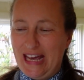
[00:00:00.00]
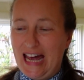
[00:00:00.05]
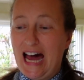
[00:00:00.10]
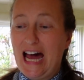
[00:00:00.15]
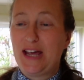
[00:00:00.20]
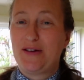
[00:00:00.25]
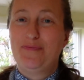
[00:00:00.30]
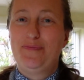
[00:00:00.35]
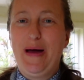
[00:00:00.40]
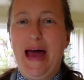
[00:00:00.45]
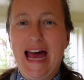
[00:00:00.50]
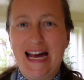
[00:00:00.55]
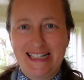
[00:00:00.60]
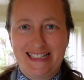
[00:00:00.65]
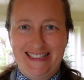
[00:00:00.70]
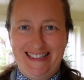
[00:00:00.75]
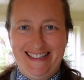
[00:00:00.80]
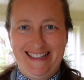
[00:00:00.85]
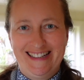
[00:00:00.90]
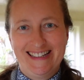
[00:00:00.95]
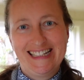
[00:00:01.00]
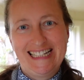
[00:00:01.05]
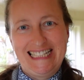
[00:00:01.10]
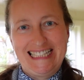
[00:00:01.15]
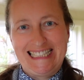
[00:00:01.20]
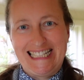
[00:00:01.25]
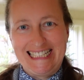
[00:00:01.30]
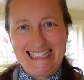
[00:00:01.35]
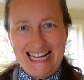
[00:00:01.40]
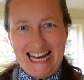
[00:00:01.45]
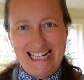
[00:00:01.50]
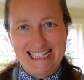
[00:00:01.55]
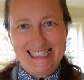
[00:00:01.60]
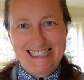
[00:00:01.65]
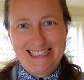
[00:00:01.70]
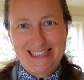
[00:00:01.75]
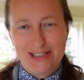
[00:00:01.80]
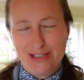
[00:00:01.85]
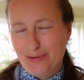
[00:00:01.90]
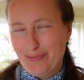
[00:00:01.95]
I passed the
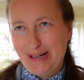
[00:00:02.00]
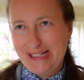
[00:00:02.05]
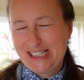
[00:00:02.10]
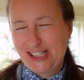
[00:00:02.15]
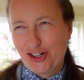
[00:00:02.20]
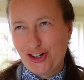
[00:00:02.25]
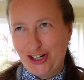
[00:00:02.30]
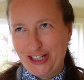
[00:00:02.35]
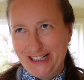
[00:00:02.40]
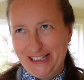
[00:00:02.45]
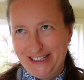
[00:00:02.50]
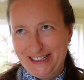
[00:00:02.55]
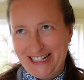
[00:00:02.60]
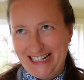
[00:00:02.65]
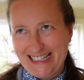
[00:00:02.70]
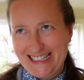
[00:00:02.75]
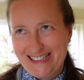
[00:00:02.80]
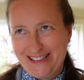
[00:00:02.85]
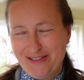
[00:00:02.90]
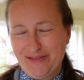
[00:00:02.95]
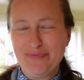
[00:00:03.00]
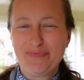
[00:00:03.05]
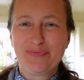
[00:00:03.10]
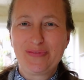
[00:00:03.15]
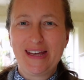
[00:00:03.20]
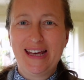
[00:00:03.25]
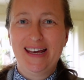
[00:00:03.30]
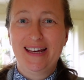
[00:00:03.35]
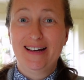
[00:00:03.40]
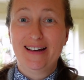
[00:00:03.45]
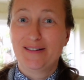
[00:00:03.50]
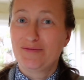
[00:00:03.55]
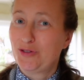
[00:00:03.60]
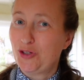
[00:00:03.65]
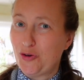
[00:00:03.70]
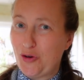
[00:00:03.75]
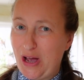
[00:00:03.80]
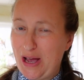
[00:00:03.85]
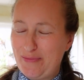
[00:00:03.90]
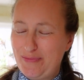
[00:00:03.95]
test, the Master Gardener test. I'm
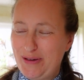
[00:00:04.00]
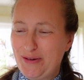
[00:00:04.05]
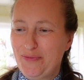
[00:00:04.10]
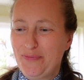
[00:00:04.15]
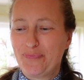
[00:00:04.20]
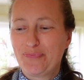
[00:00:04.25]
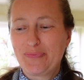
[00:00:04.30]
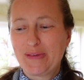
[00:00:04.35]
so happy.